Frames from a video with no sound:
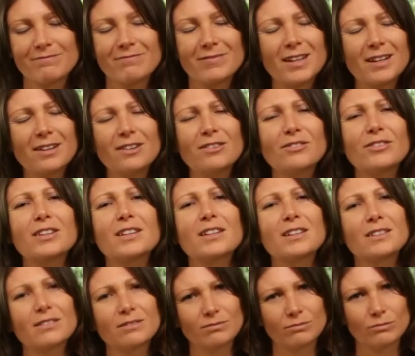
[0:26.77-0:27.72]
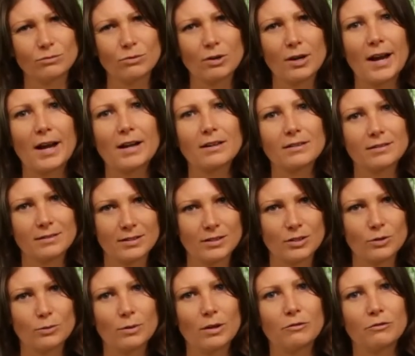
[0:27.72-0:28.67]
they don't really work out
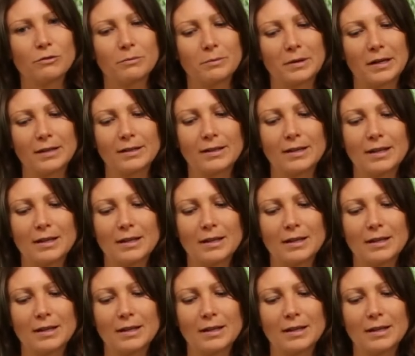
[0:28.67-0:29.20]
so well for me,